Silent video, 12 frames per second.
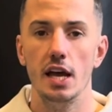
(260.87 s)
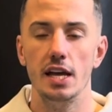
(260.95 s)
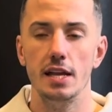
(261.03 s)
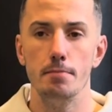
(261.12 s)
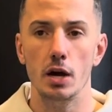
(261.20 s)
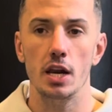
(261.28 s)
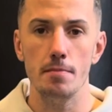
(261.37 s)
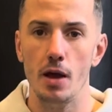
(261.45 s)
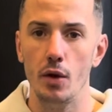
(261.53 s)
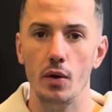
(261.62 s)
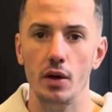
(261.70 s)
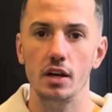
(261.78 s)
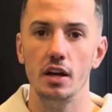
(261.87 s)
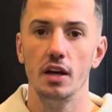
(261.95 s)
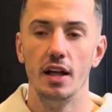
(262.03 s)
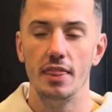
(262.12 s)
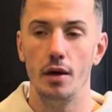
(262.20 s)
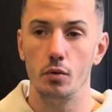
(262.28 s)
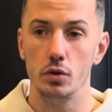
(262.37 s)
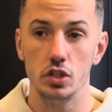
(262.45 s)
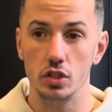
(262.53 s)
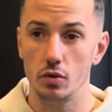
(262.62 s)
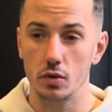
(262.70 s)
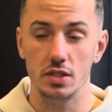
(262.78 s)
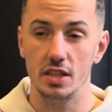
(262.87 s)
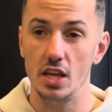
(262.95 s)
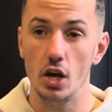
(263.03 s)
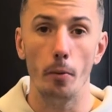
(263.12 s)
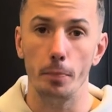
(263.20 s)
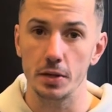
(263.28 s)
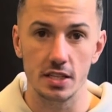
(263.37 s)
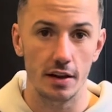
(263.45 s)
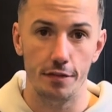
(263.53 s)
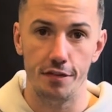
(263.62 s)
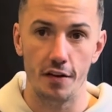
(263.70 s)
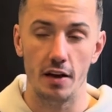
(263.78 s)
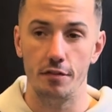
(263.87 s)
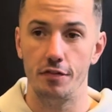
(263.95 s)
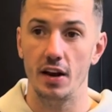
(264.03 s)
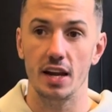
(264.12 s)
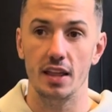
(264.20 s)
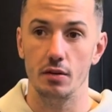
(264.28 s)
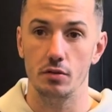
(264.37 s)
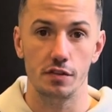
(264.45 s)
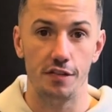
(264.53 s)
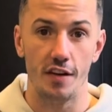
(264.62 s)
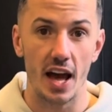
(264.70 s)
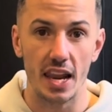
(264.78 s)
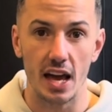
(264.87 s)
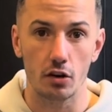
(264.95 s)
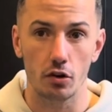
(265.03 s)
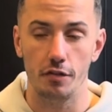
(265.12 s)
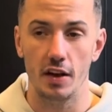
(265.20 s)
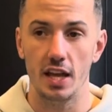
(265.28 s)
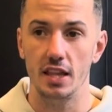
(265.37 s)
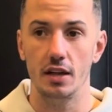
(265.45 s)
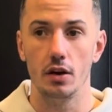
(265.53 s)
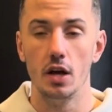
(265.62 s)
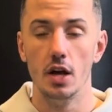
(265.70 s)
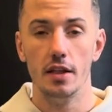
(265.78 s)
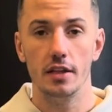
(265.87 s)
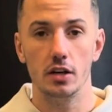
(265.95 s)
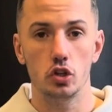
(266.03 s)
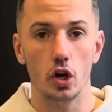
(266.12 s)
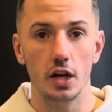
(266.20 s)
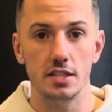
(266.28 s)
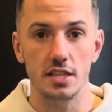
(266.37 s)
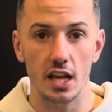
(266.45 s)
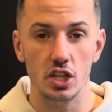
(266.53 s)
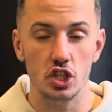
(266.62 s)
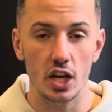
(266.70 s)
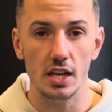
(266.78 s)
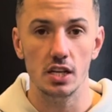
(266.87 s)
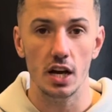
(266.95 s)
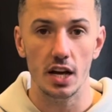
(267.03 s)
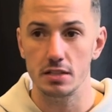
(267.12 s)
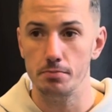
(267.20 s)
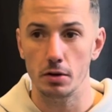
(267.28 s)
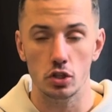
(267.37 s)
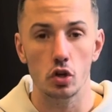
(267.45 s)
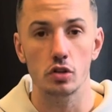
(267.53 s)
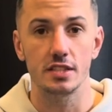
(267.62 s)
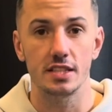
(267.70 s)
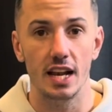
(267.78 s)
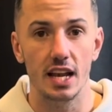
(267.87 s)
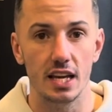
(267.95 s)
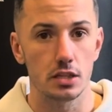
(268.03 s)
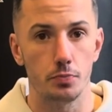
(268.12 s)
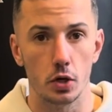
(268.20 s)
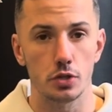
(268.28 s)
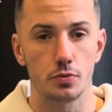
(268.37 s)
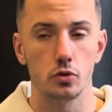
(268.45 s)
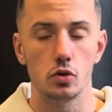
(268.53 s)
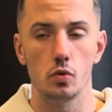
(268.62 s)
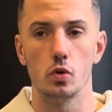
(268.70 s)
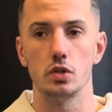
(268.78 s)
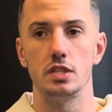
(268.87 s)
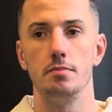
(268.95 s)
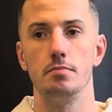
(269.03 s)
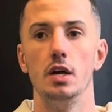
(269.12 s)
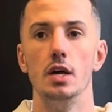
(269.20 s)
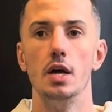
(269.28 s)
in Money Mayweather that was the opposite of fan-friendly, that was fan-aggravating, that tried to engender as much hostility as possible towards him.